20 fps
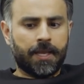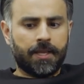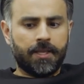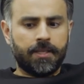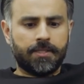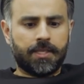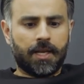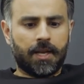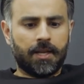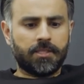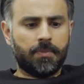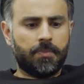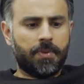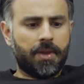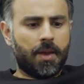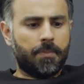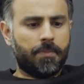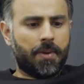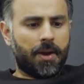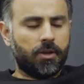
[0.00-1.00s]
Tell us a
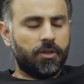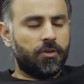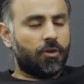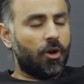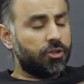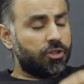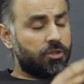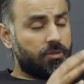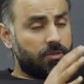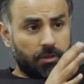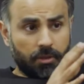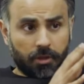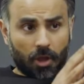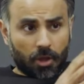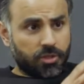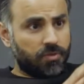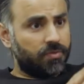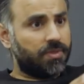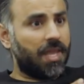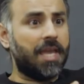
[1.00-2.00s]
bit about, you've got
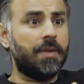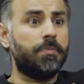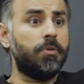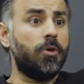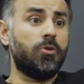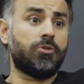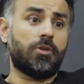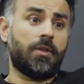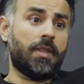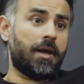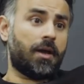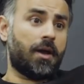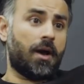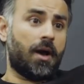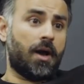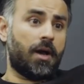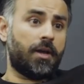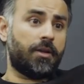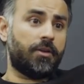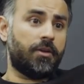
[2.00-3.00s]
lots of debuts on that
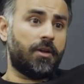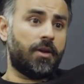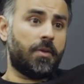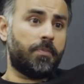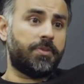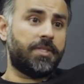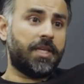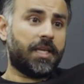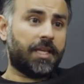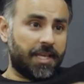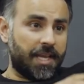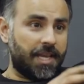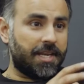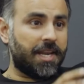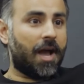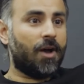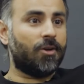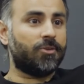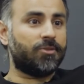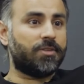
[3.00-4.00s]
card, particularly
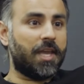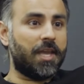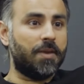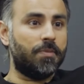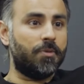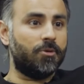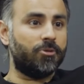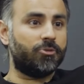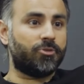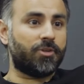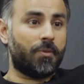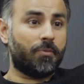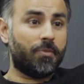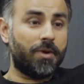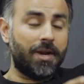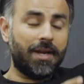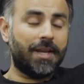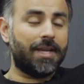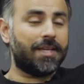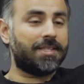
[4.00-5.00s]
in-house debuts, which I'm
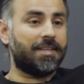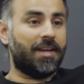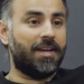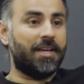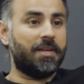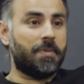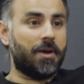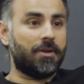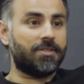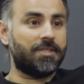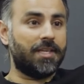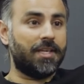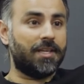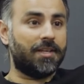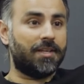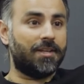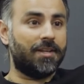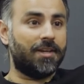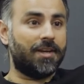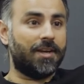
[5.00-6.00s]
really excited about
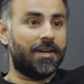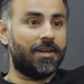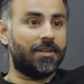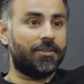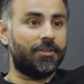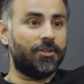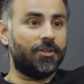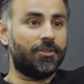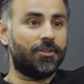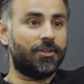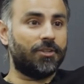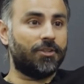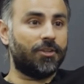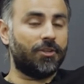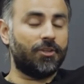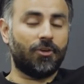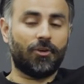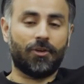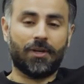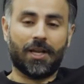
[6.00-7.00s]
seeing. The
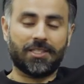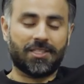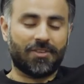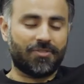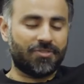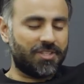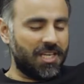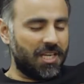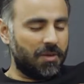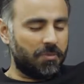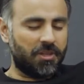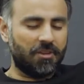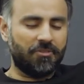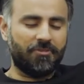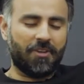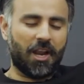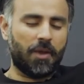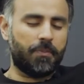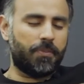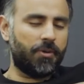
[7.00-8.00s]
young lads, I've seen them
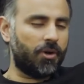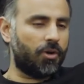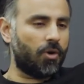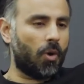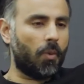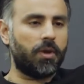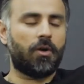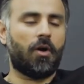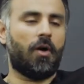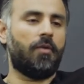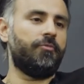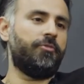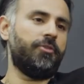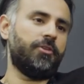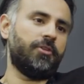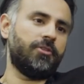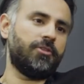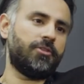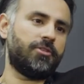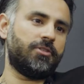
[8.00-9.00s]
develop and grow in
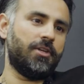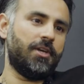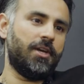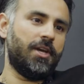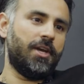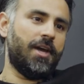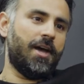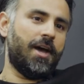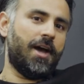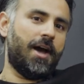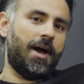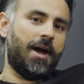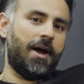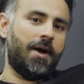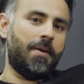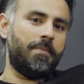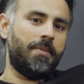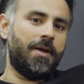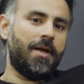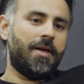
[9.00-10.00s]
confidence.
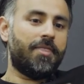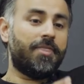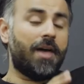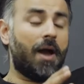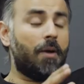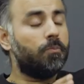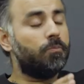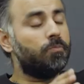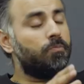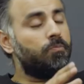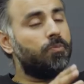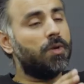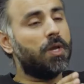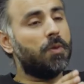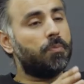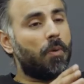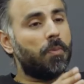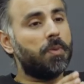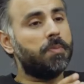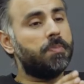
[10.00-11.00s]
That
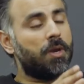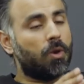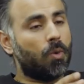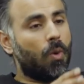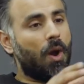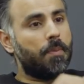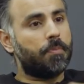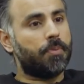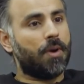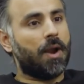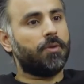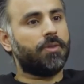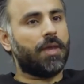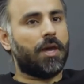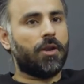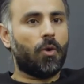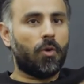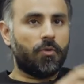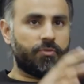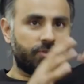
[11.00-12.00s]
it'd probably be quite a proud, I
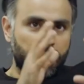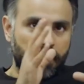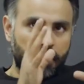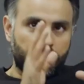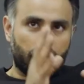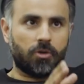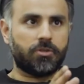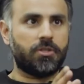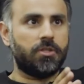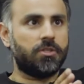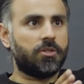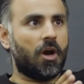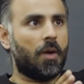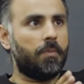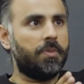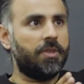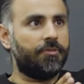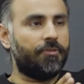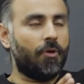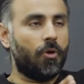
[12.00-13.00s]
know obviously the boxing's got to
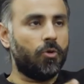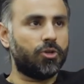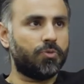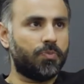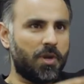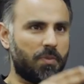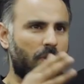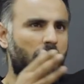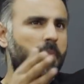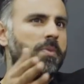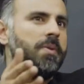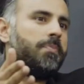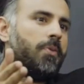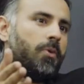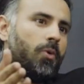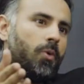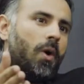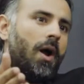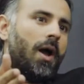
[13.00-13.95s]
be the focus, but it'd probably be quite